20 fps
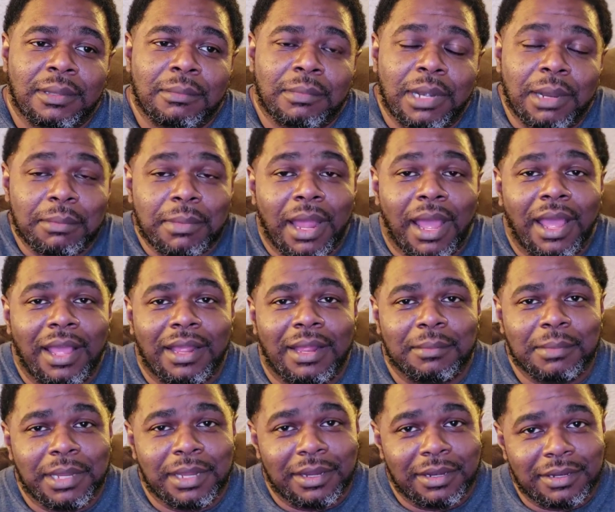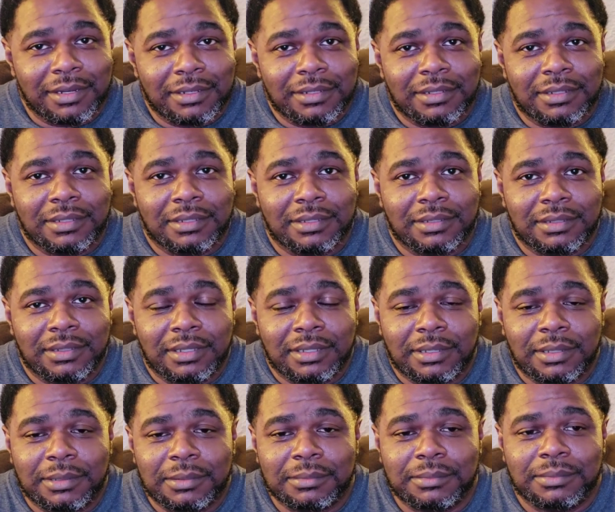But I'm not, I'm here.
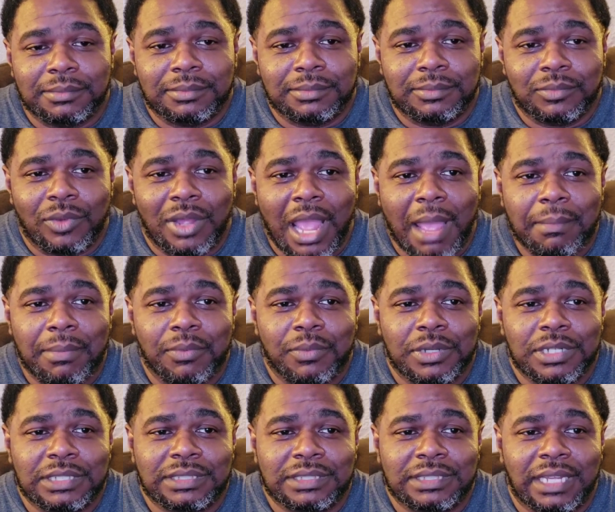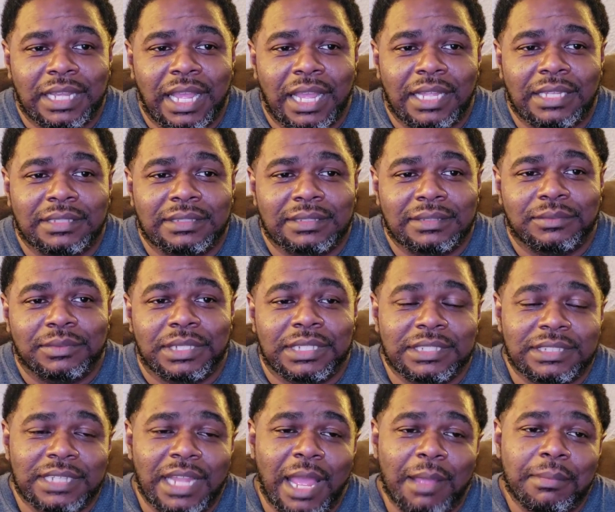What happened was, when they
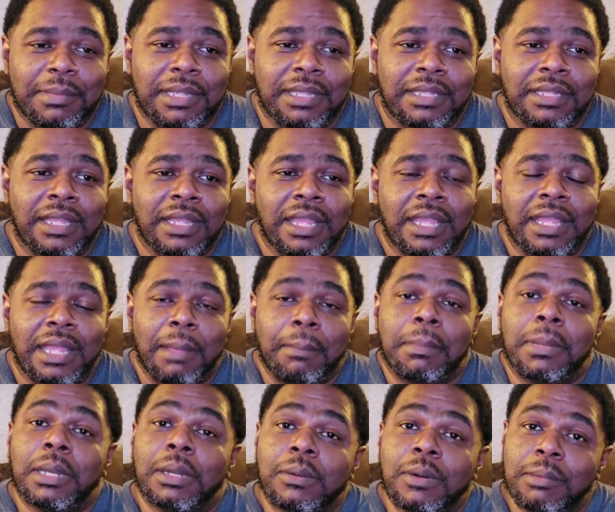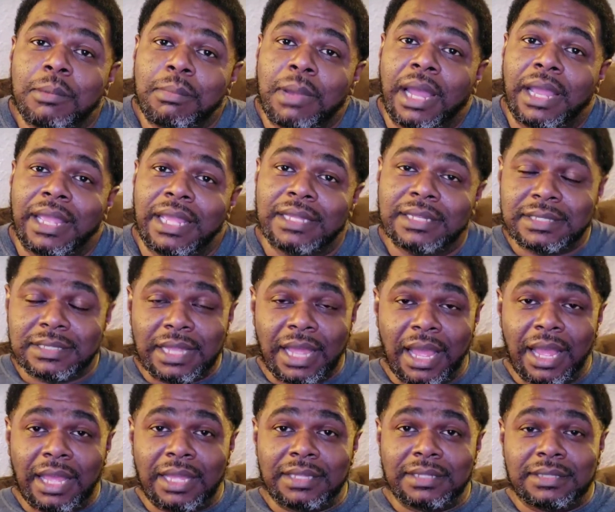shot me, it blew up my
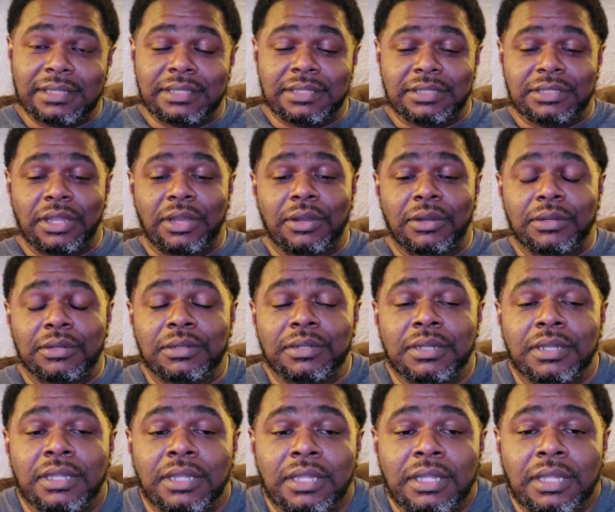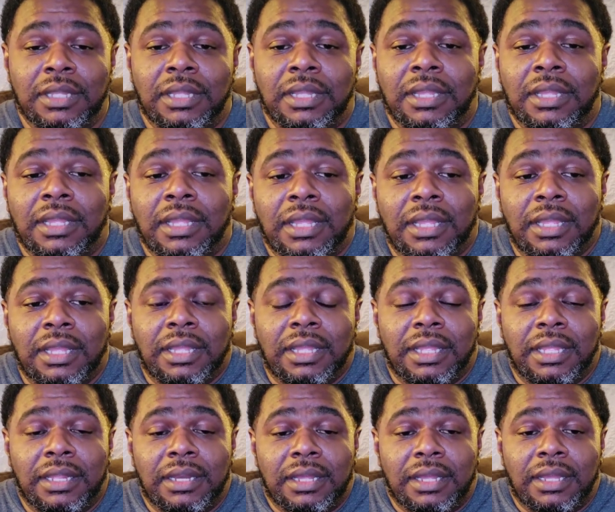insides. So,
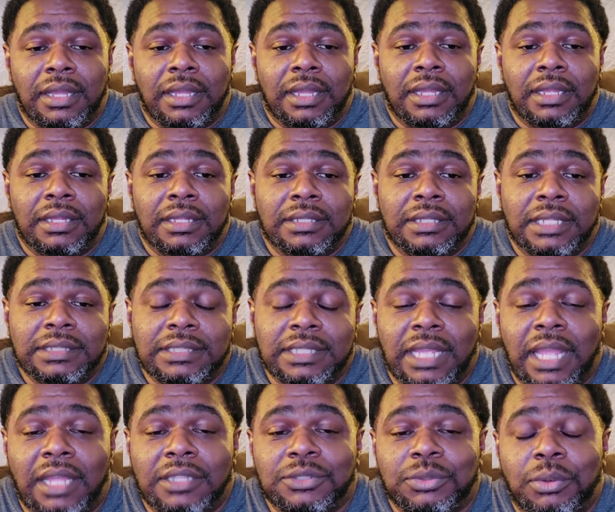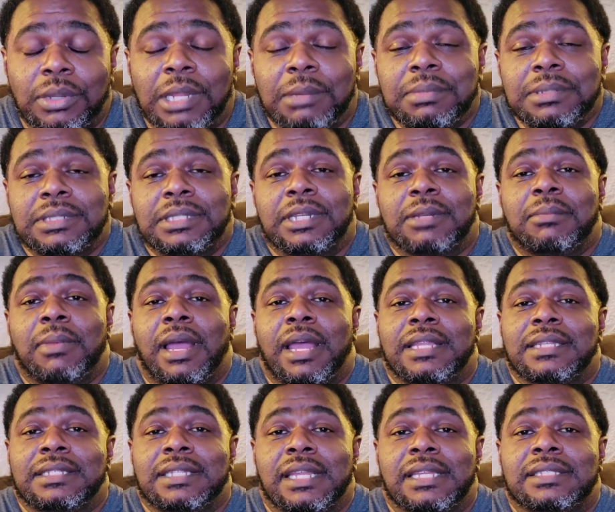it took out 20% of my
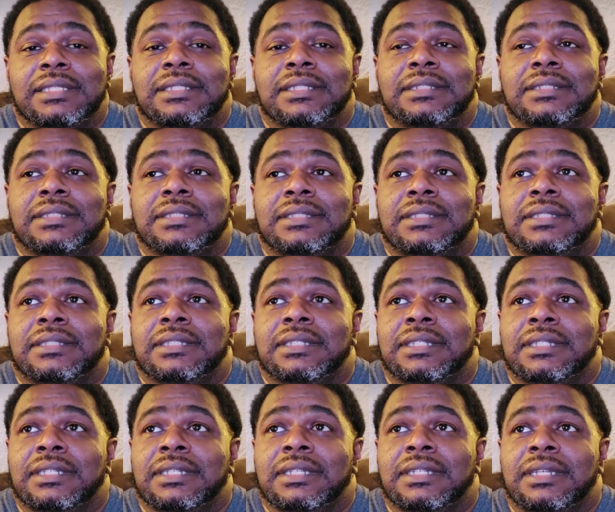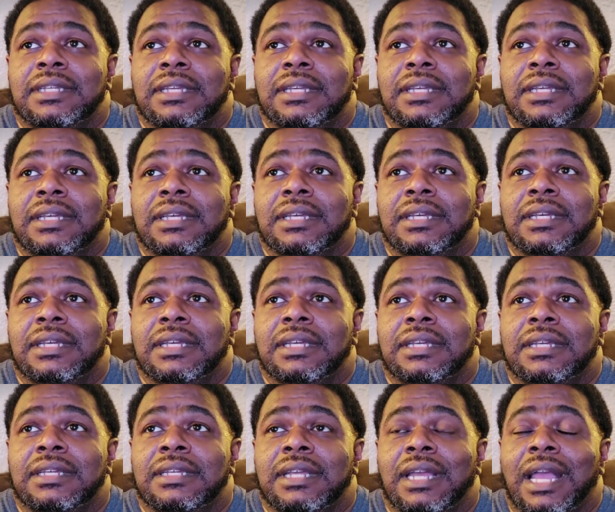intestines.
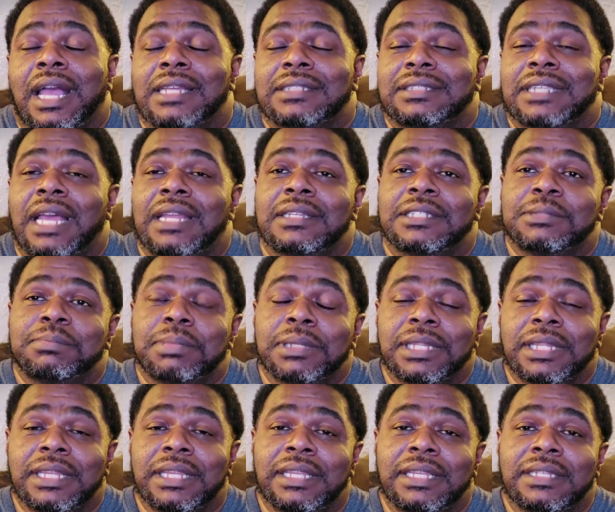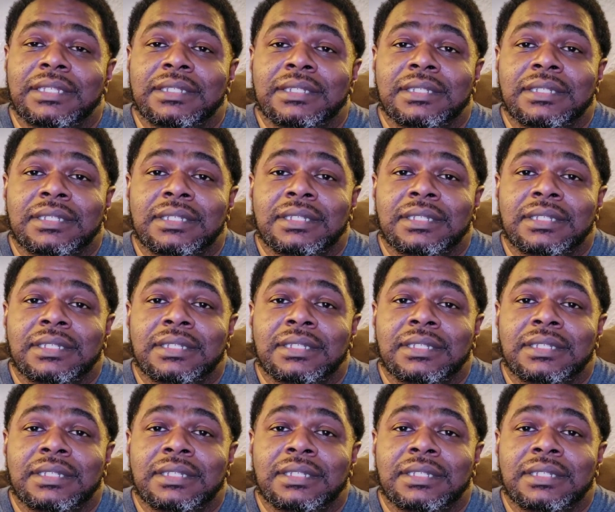I got shot in the spleen.